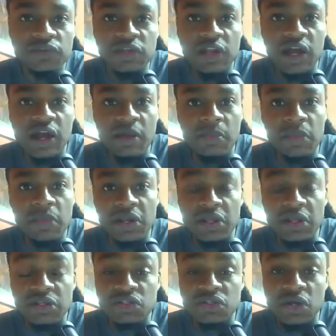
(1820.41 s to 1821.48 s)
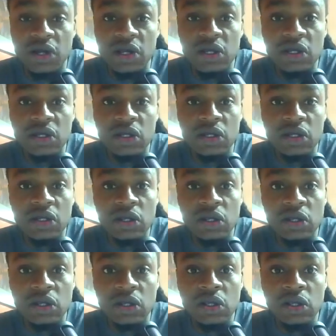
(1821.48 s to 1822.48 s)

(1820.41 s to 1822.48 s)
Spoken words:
murdered for 9 minutes, right?